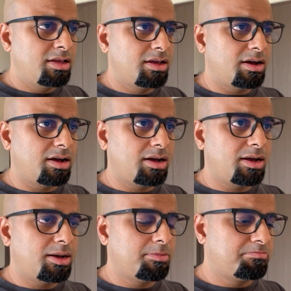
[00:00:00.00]

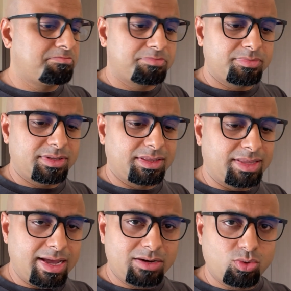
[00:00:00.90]

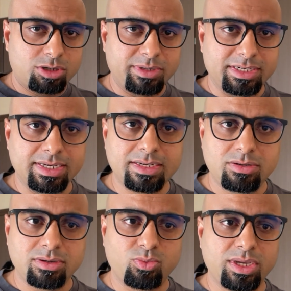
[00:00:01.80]
Then what we
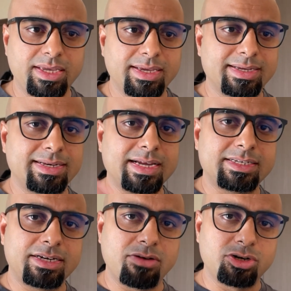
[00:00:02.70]
did, we
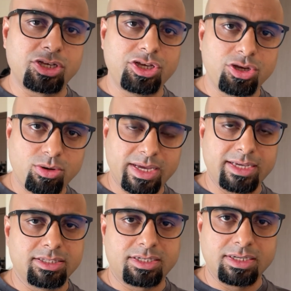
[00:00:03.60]
connected our QA
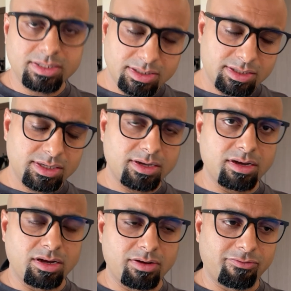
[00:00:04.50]
instance
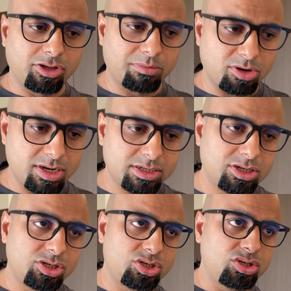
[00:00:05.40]
for the product
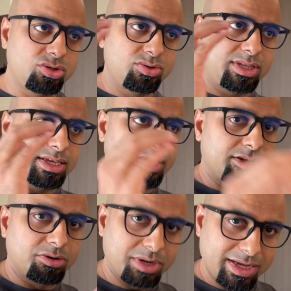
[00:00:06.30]
to the
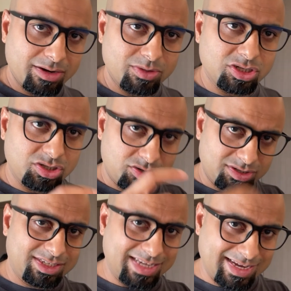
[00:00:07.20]
green, which is your
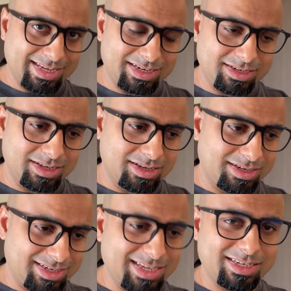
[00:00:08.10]
second
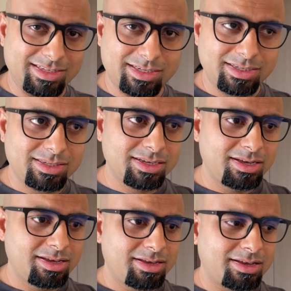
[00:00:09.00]
test instance,
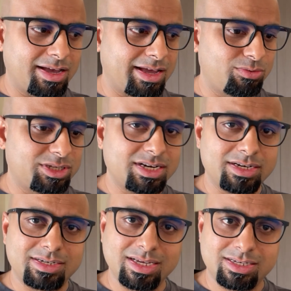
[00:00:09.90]
and we
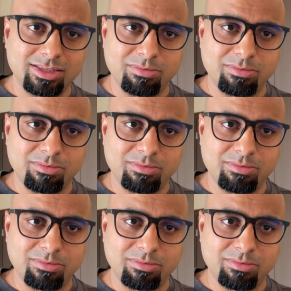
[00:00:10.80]
started testing the